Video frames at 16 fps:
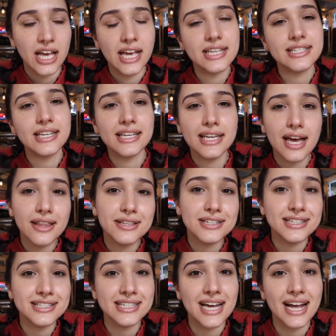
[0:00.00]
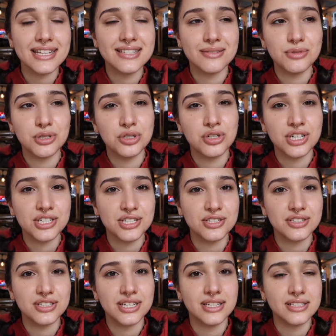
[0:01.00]
He's like, yeah, it's because I add some
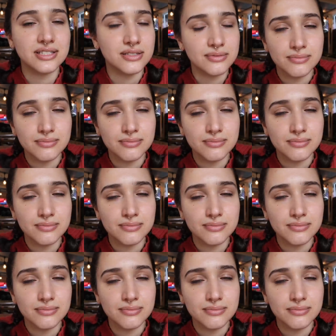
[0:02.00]
nutritional yeast.